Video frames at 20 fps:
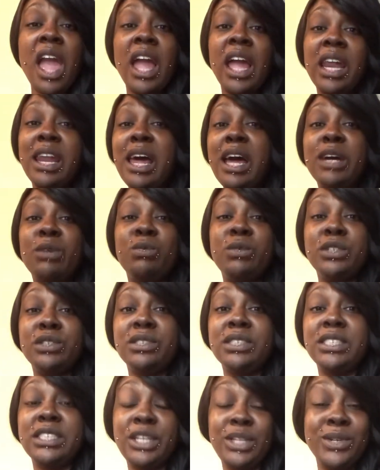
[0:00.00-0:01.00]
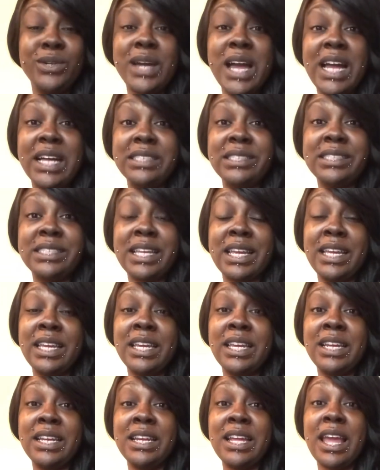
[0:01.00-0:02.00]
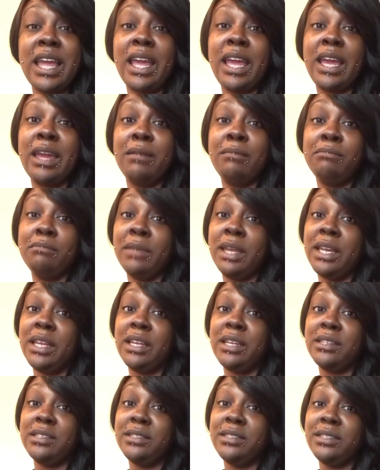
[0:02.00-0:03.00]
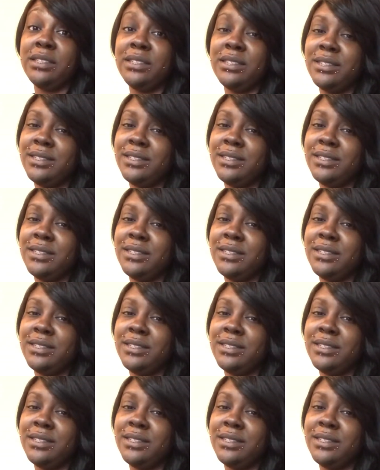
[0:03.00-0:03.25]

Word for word: And I will see you guys in a minute.